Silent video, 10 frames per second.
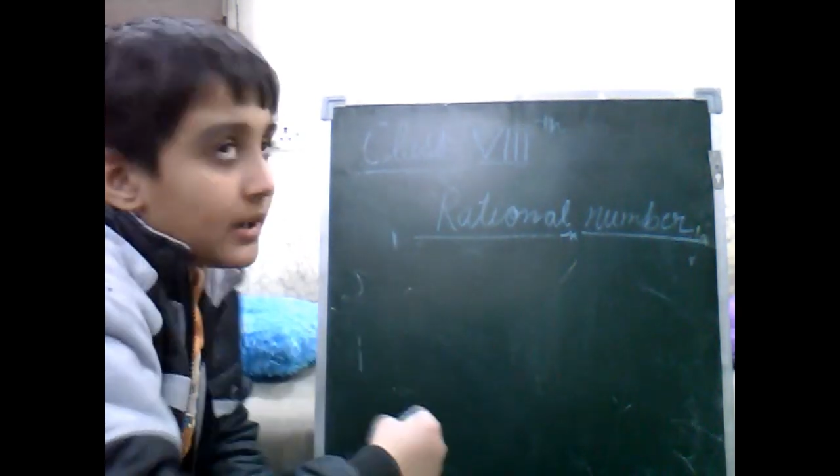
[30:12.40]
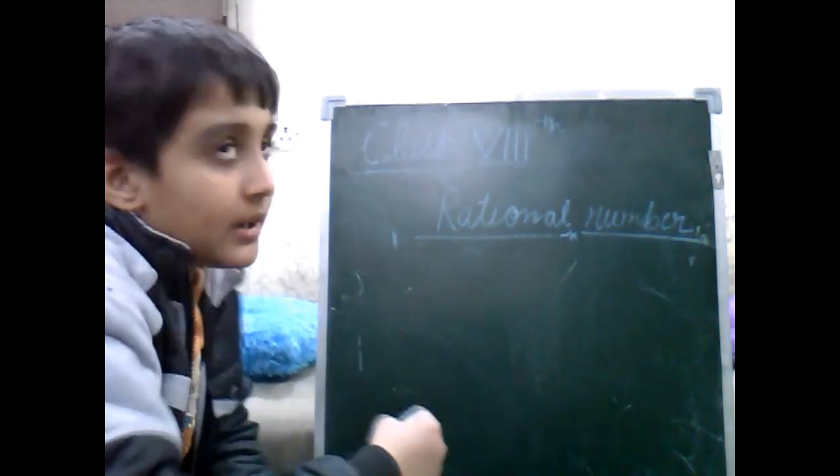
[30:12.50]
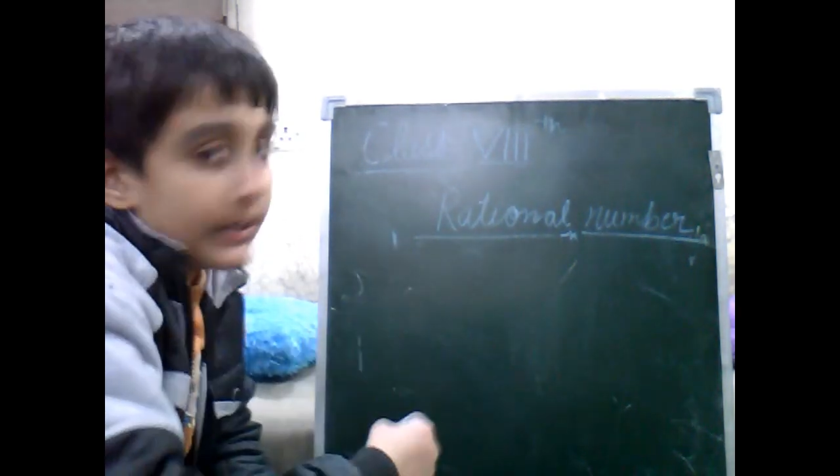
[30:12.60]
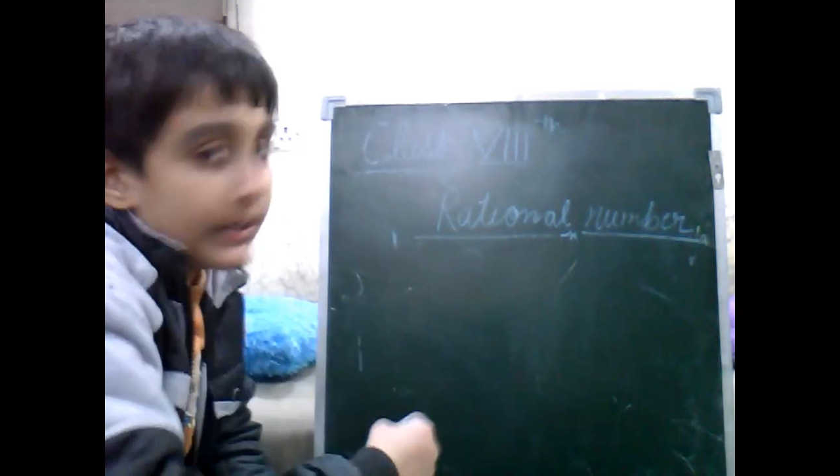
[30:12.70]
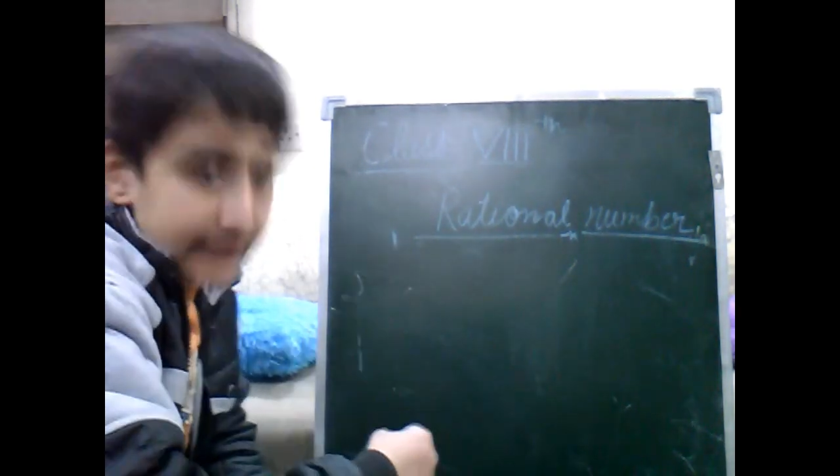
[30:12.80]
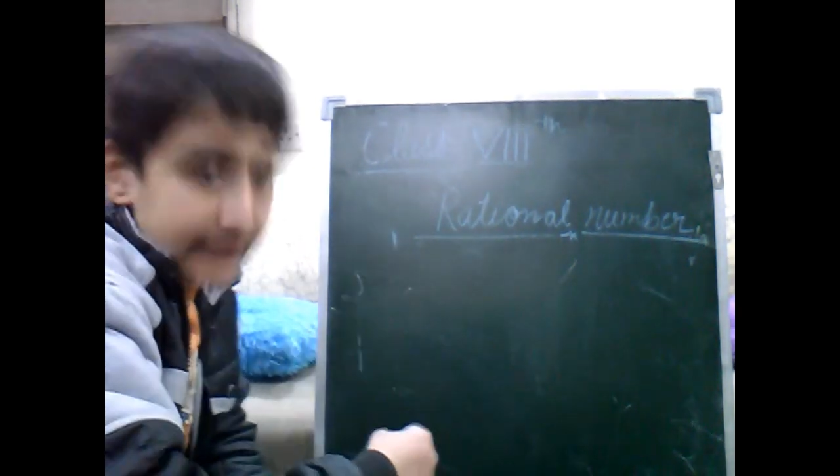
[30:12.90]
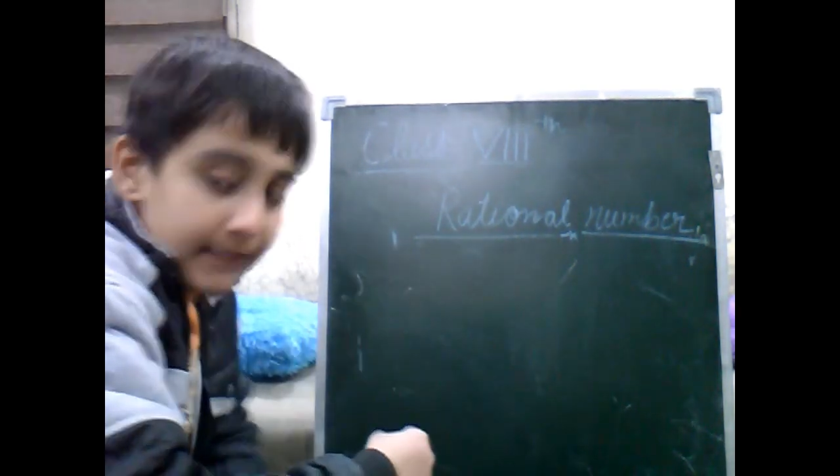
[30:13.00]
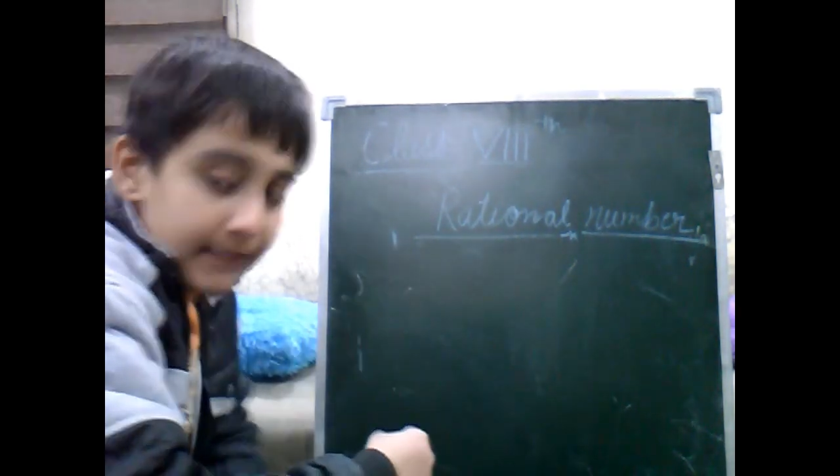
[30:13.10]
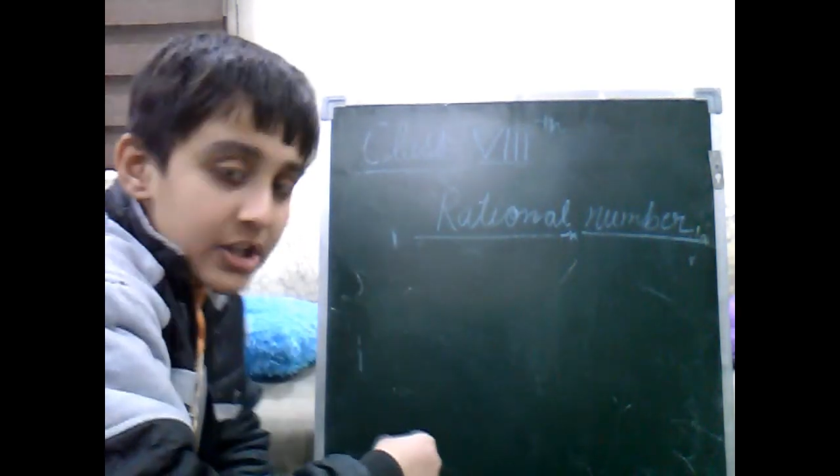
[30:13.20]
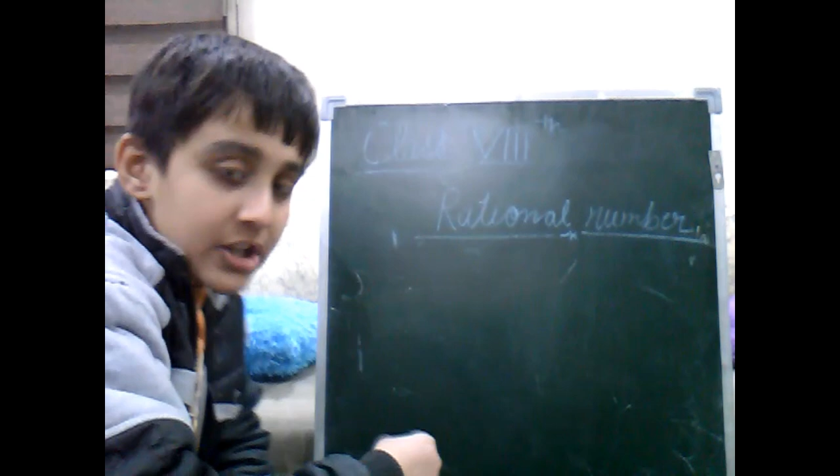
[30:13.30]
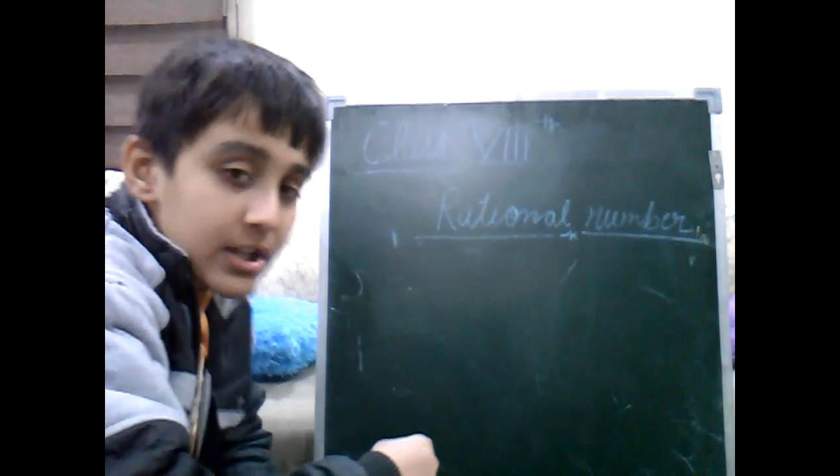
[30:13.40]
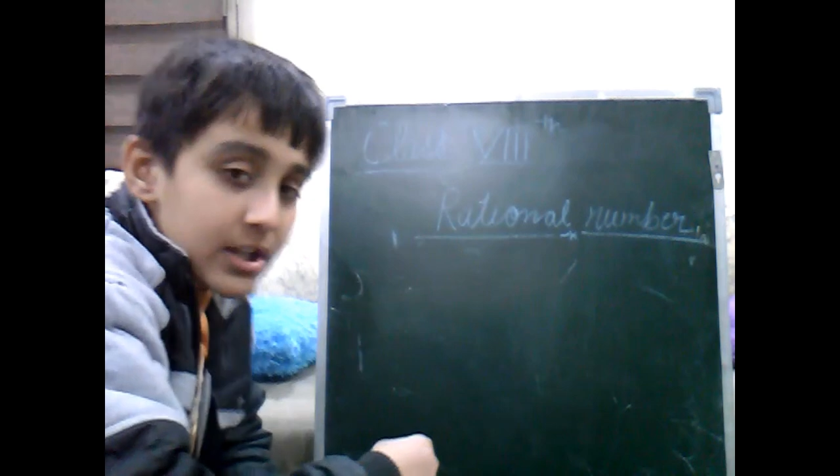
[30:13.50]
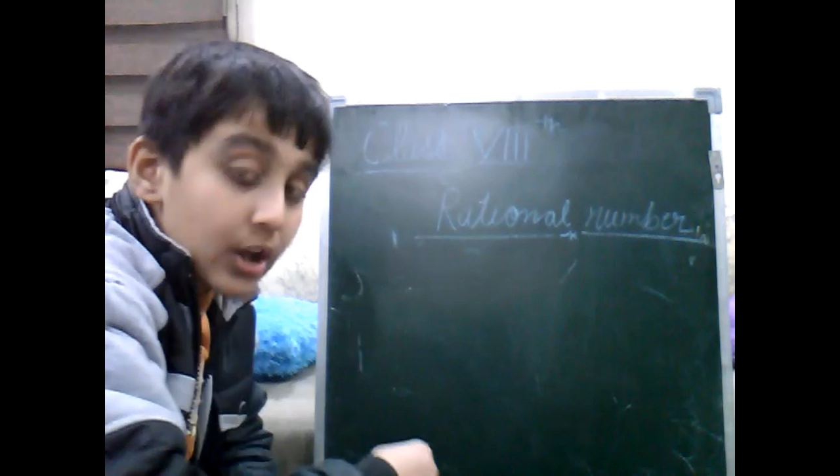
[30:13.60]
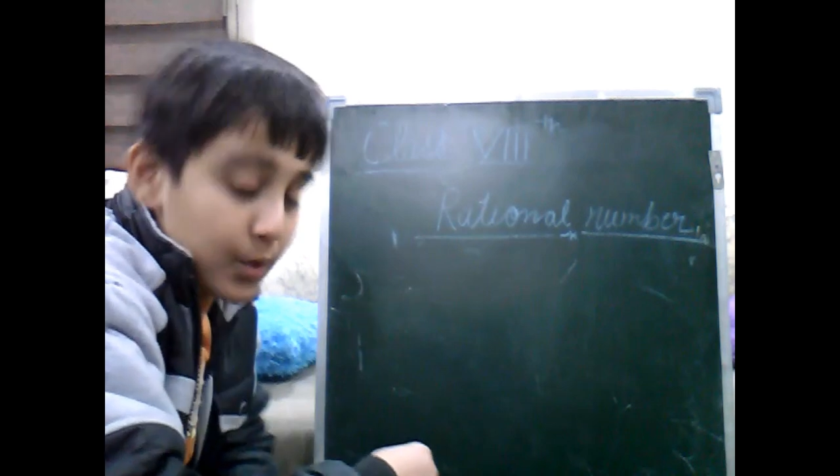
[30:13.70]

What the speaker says: division is not closed